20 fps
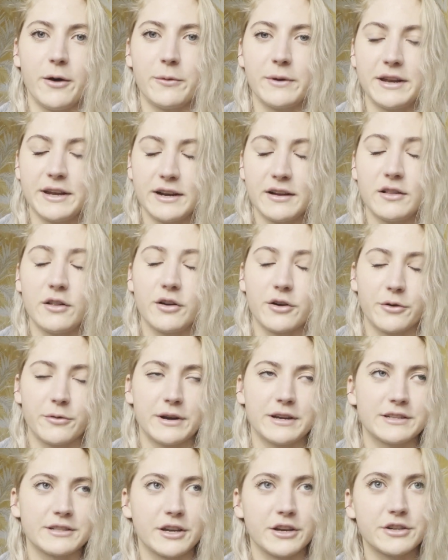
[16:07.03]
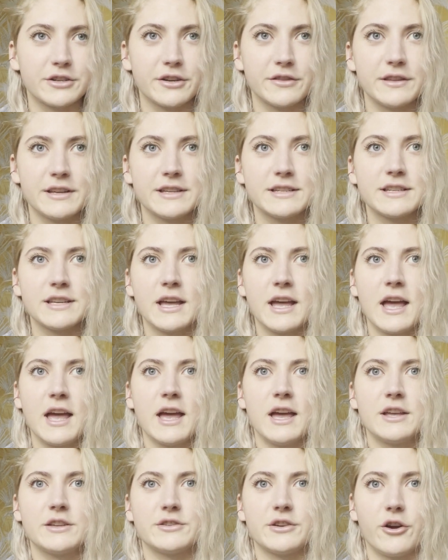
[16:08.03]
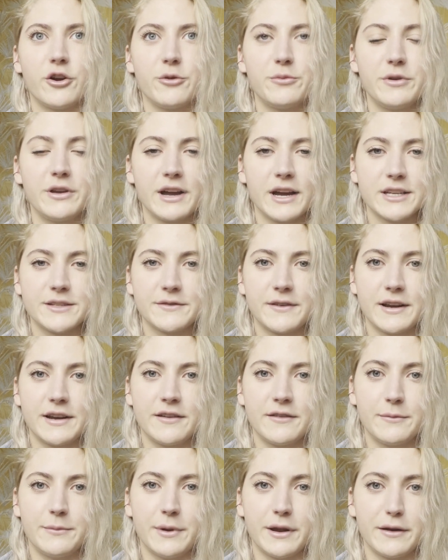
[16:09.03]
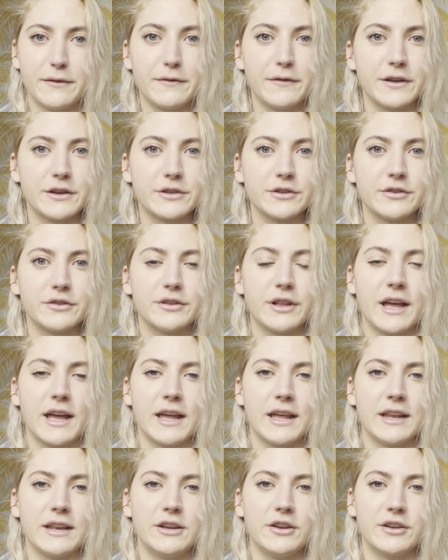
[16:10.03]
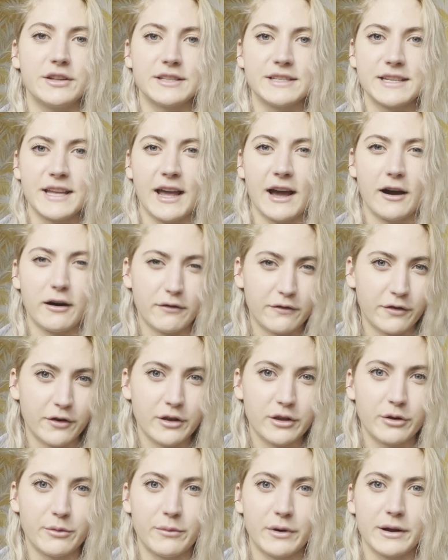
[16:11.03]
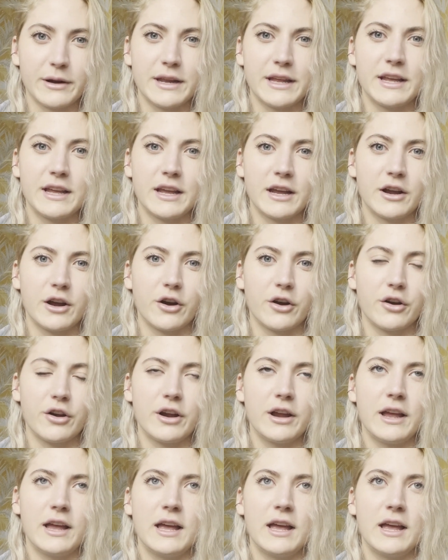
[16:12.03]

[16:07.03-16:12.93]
We did a lot of research on this, so I hope you guys find it beneficial and you can see how far your money can go